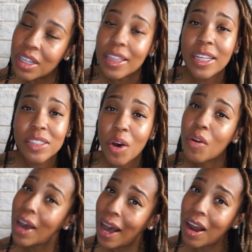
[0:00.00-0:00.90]
They told
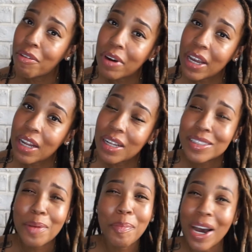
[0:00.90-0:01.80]
Karen
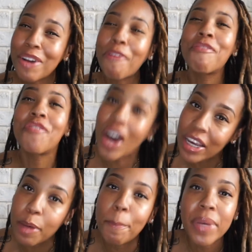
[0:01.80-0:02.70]
to mind her
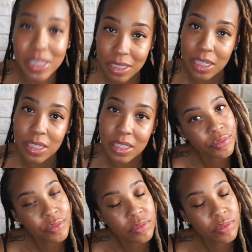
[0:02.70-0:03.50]
business.